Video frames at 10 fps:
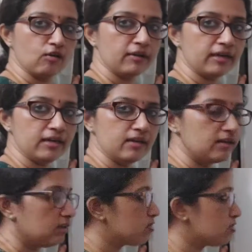Okay,
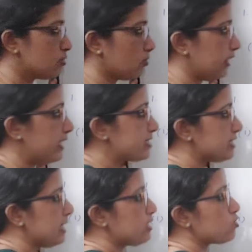so
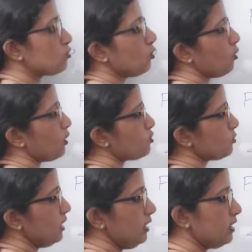next let's go on
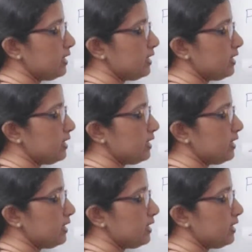to the